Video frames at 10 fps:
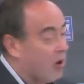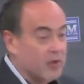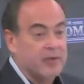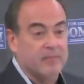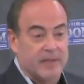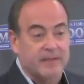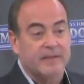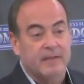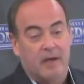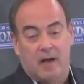
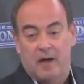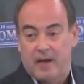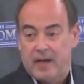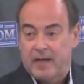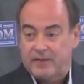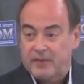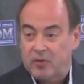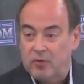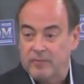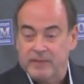arguments in
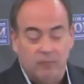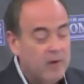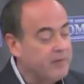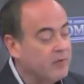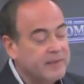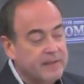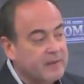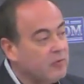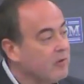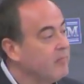terms, whether it's in
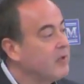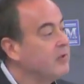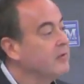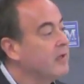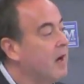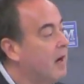the criminal